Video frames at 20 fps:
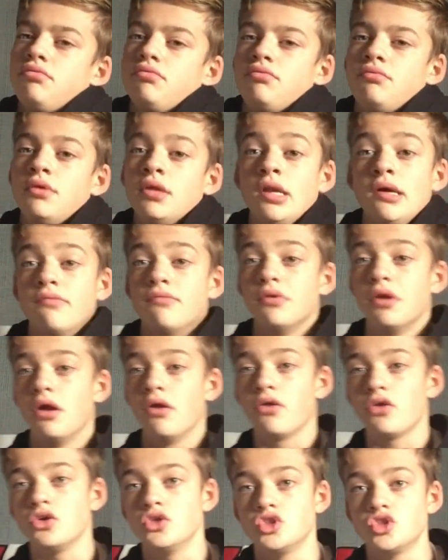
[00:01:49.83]
You never know,
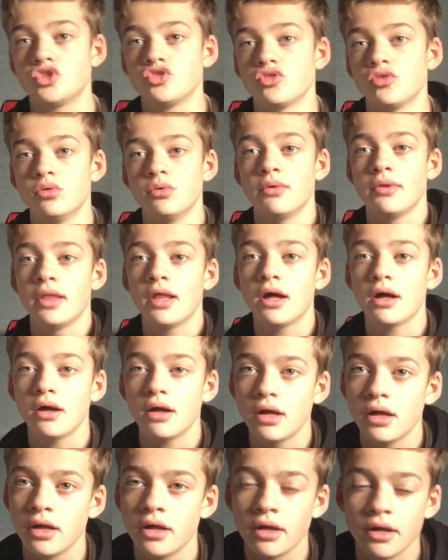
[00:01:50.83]
they could struggle with that.
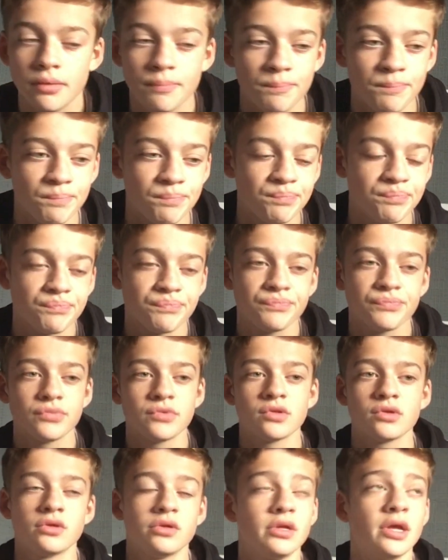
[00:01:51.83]

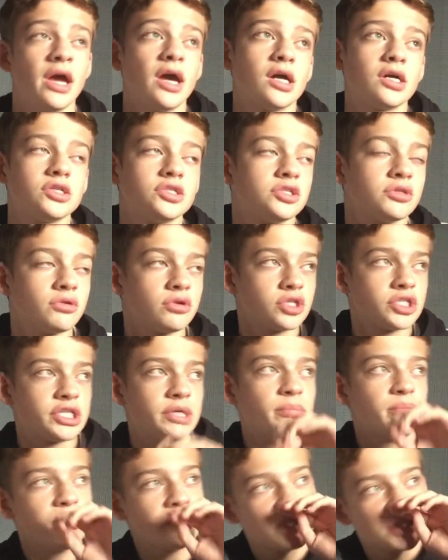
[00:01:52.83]
Because they've got
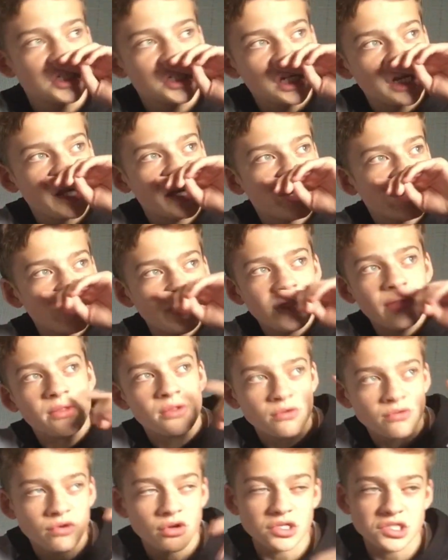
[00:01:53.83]
Champions League and then
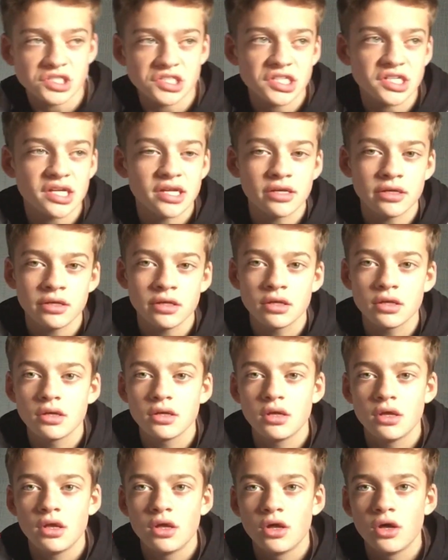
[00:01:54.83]
they've got City
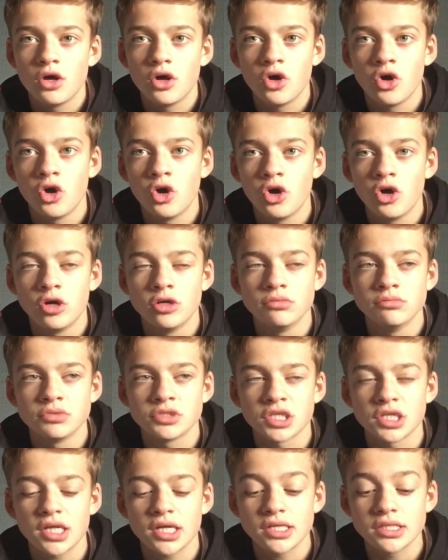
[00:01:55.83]
at home,
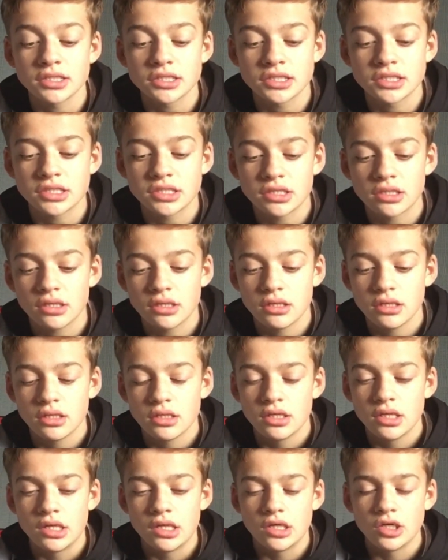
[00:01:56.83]
so that's
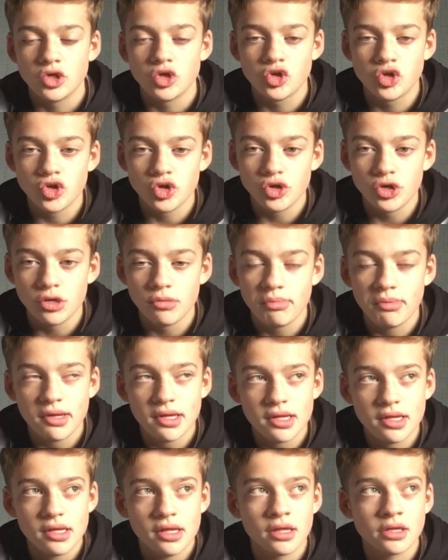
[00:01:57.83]
going to
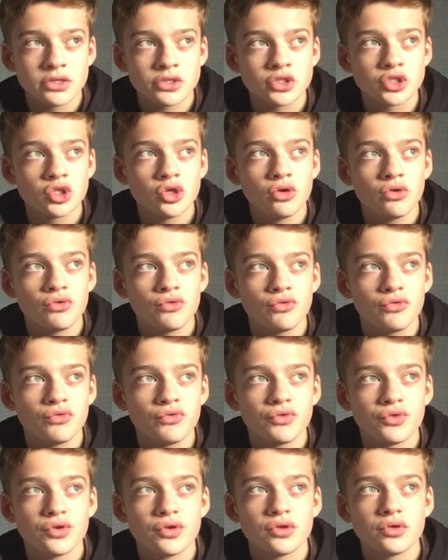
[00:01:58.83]
be a tough.
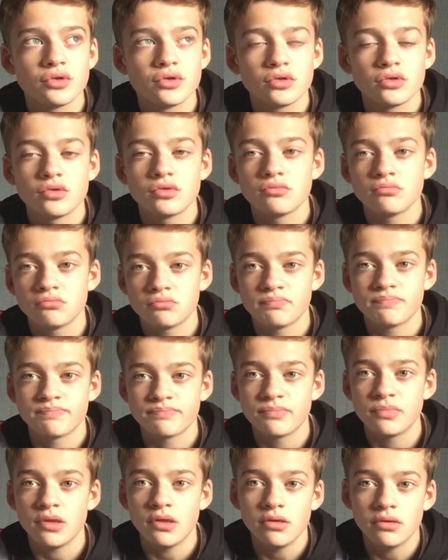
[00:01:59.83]

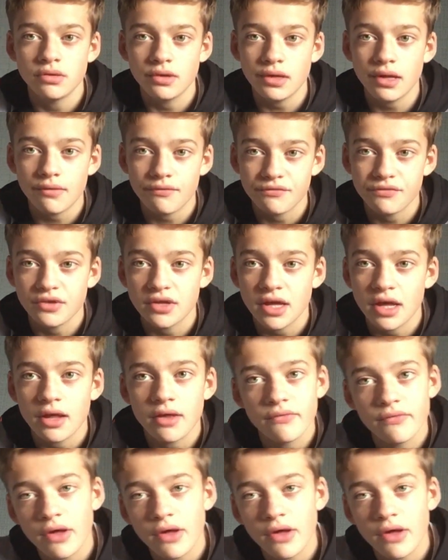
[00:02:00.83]
They'll have to get.